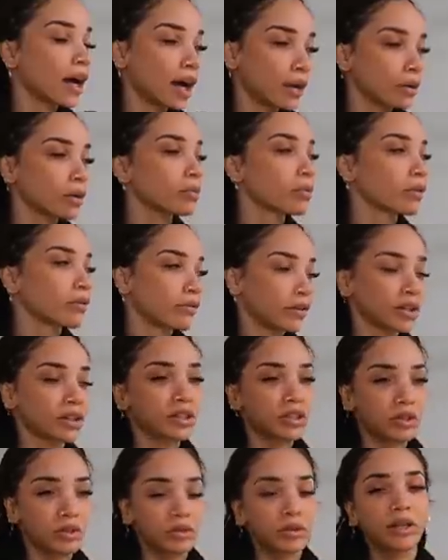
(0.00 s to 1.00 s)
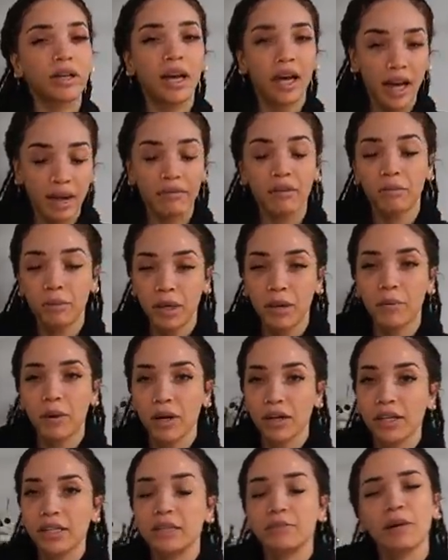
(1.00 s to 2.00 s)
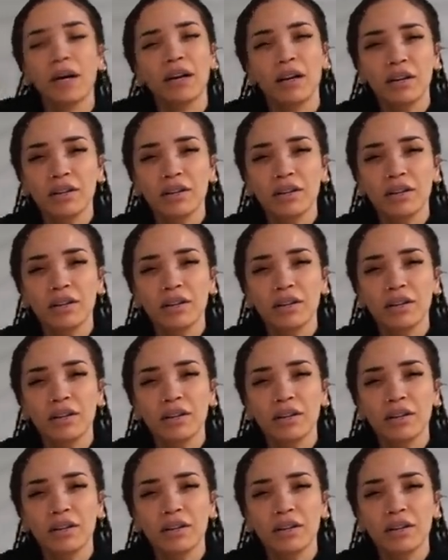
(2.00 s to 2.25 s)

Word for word: I would prefer to have it be a parking spot.